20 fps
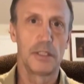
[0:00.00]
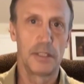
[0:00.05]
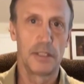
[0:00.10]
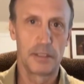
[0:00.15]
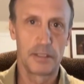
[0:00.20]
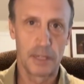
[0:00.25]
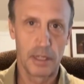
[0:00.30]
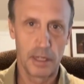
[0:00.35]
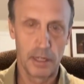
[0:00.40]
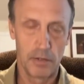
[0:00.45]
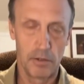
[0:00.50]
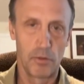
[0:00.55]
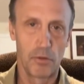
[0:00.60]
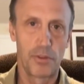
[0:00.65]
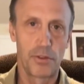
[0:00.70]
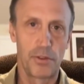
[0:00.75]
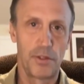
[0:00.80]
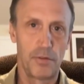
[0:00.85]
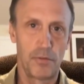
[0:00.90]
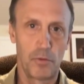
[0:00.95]
and the health
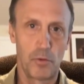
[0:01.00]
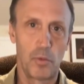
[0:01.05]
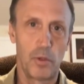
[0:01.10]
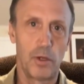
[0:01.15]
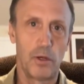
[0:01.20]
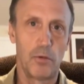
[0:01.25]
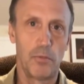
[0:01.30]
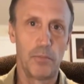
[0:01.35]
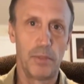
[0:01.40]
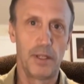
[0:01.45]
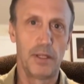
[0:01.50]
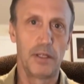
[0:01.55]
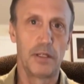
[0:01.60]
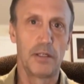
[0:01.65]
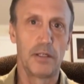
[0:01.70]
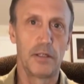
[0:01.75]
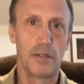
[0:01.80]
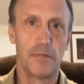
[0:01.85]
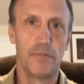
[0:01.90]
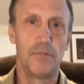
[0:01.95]
and the well
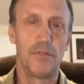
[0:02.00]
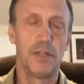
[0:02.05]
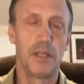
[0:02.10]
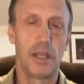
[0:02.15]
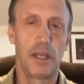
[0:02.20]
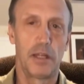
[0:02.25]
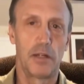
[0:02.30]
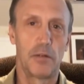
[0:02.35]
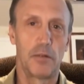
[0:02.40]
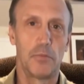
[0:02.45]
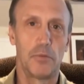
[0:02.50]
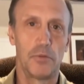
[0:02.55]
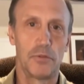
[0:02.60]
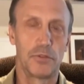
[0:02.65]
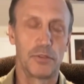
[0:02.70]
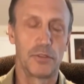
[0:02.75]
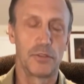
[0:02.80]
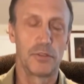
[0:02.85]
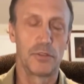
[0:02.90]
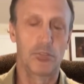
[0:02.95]
being of the
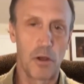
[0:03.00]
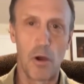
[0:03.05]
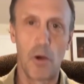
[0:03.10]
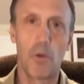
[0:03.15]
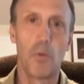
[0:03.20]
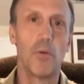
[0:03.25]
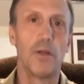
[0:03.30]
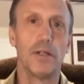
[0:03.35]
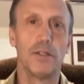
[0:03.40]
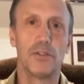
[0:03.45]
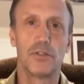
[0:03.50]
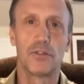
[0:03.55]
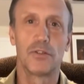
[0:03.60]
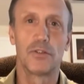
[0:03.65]
animals is always